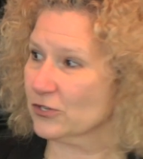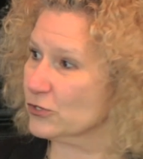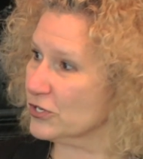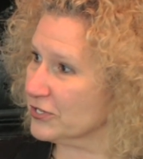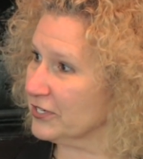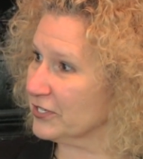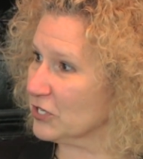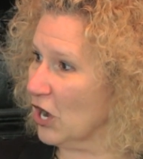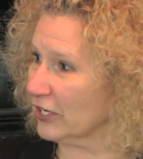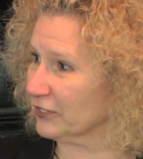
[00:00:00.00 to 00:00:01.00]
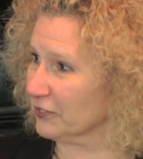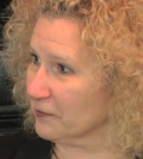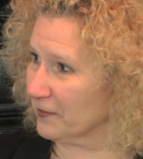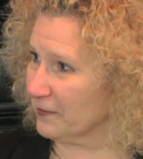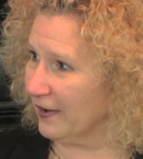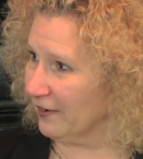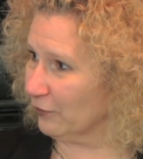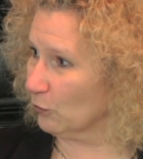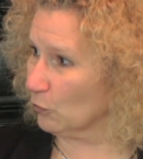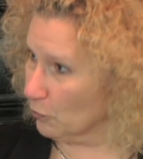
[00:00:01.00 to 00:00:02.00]
she's going to talk a little bit
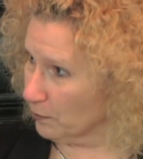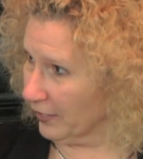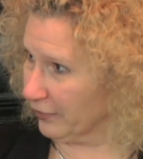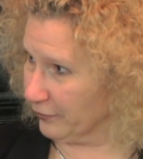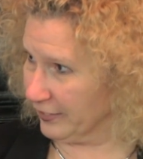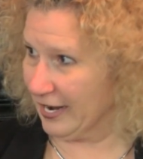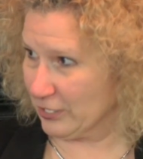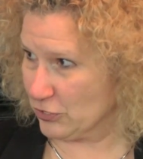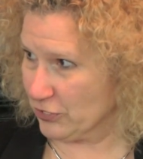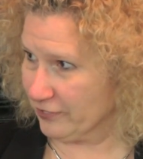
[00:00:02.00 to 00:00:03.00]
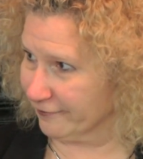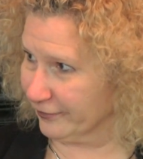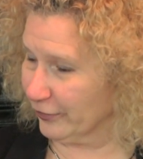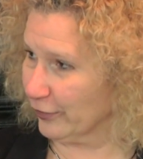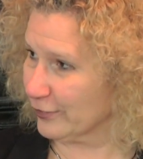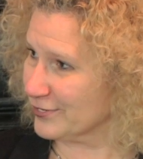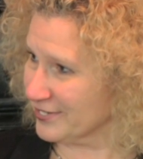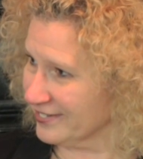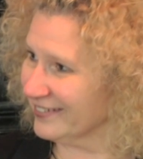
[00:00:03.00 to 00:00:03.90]
about rubric creation first.